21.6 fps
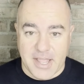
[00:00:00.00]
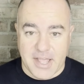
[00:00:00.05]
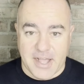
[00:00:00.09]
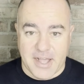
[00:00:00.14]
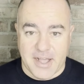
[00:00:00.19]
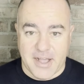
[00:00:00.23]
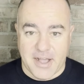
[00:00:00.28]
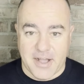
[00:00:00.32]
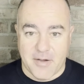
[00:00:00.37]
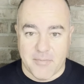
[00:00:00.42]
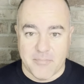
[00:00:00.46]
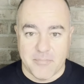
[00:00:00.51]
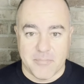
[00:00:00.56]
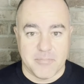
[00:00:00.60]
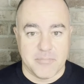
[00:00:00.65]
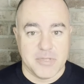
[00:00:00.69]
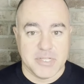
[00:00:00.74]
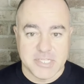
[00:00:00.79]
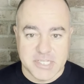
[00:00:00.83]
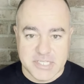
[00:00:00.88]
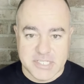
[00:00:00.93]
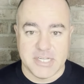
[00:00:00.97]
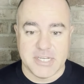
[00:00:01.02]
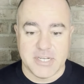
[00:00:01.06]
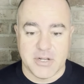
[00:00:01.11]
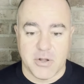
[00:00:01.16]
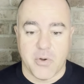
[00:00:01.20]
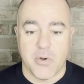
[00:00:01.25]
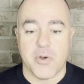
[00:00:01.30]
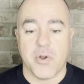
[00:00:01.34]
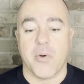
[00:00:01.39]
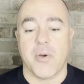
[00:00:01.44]
Um, you just need
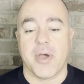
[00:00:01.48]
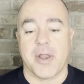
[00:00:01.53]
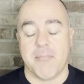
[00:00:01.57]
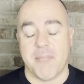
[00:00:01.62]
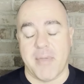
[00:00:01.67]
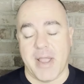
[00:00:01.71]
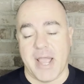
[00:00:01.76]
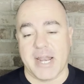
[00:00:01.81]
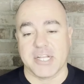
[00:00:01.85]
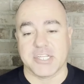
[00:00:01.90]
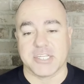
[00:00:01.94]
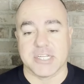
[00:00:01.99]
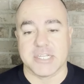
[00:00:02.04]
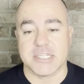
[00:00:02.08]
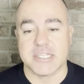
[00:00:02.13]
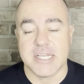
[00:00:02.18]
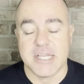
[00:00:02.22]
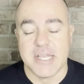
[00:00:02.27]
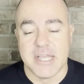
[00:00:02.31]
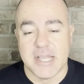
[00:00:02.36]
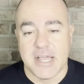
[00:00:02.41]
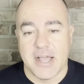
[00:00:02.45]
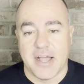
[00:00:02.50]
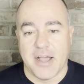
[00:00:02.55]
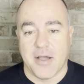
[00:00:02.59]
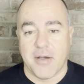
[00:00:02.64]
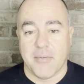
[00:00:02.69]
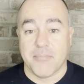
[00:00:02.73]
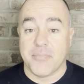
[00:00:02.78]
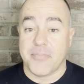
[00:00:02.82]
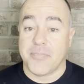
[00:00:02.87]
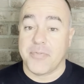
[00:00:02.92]
to know how to manage it.
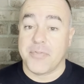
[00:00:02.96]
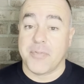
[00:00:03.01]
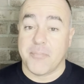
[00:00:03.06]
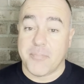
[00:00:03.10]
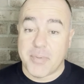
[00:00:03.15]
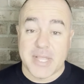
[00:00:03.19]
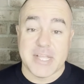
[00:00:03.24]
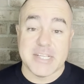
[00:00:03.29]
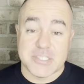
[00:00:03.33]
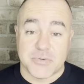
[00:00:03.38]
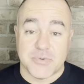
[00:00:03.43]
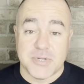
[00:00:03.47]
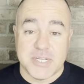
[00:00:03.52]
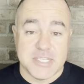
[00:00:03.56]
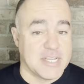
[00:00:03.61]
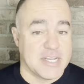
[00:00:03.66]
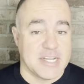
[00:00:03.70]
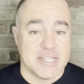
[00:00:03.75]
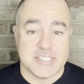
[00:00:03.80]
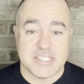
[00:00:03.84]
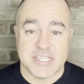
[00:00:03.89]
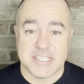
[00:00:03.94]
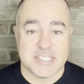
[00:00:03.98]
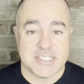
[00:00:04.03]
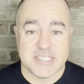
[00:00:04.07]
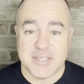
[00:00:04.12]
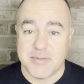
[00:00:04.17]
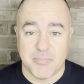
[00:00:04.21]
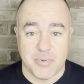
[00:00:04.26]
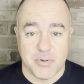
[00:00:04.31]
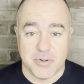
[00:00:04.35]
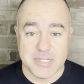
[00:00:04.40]
Um, the biggest reason is just
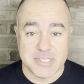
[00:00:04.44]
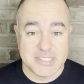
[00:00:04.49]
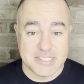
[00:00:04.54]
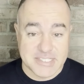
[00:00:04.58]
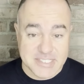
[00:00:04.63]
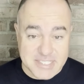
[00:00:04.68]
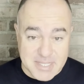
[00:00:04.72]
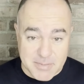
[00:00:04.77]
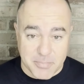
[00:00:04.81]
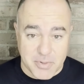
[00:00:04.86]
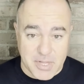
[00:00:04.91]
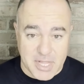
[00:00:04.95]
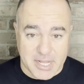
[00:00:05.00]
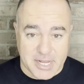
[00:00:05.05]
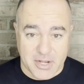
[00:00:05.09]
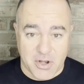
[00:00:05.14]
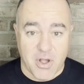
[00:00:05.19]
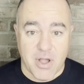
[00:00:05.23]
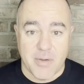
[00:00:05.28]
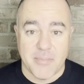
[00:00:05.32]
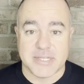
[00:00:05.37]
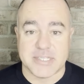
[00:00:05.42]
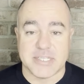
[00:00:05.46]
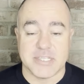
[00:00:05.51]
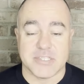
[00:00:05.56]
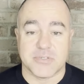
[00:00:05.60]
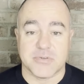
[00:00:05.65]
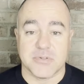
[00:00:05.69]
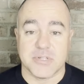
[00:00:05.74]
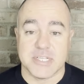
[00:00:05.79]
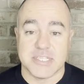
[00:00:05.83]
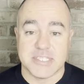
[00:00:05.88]
simple. It's simple economics.
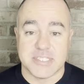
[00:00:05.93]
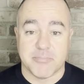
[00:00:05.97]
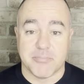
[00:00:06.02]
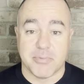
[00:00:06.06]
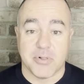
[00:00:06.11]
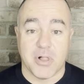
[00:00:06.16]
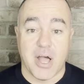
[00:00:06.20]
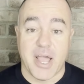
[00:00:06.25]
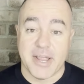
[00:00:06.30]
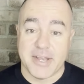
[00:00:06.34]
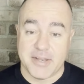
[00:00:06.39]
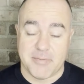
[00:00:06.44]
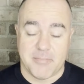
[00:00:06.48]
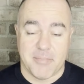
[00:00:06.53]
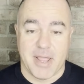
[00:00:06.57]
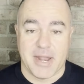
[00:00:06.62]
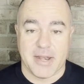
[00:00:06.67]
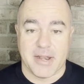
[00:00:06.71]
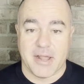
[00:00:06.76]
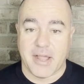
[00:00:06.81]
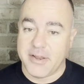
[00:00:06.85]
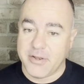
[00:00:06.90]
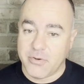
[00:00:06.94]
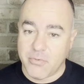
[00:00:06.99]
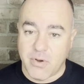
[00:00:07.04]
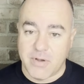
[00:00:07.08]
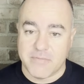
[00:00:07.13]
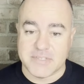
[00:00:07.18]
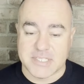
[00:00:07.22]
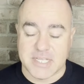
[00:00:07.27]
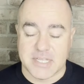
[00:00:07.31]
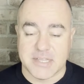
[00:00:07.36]
It's really supply and demand. I know
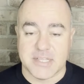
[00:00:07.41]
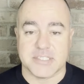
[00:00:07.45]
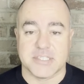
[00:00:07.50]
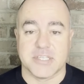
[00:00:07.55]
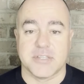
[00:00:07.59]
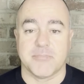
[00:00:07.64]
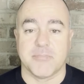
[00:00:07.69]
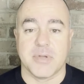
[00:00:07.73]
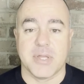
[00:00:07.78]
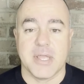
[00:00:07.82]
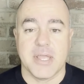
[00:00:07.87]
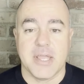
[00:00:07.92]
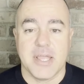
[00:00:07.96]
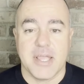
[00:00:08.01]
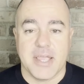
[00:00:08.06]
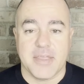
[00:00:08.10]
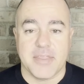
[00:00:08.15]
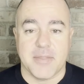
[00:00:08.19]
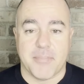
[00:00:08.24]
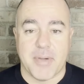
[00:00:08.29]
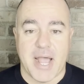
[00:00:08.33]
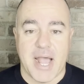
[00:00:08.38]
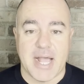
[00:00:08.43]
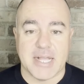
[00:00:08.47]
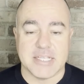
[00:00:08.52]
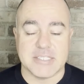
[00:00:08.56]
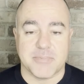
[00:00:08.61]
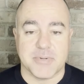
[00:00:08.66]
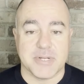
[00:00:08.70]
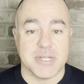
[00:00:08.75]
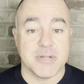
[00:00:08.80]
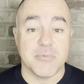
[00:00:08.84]
I've said this in, in the
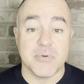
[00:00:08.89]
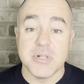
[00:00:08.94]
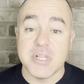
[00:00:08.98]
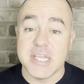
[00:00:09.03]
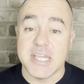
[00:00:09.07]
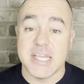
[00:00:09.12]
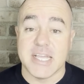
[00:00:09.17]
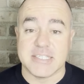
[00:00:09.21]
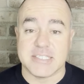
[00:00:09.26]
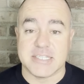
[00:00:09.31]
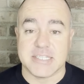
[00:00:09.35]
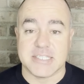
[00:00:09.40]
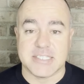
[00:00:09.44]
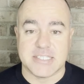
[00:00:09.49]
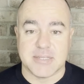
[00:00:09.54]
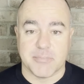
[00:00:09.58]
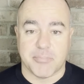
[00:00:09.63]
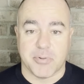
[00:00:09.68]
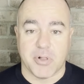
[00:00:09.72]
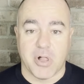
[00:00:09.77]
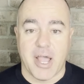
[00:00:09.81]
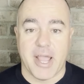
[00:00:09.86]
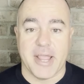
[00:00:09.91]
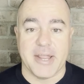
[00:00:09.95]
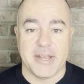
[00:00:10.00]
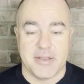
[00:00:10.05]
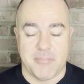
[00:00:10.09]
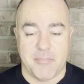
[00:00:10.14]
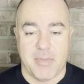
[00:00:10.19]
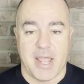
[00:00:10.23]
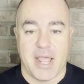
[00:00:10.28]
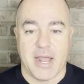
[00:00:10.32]
past, but it really is. It's supply and
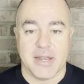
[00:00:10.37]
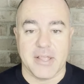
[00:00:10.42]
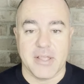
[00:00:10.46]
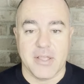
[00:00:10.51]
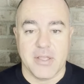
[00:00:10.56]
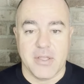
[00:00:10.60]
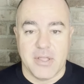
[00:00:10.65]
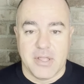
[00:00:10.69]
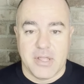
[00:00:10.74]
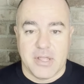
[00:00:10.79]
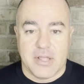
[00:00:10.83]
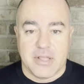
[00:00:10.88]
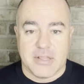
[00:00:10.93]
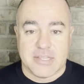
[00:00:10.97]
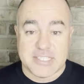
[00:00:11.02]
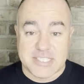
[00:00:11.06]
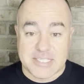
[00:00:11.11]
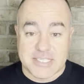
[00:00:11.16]
demand the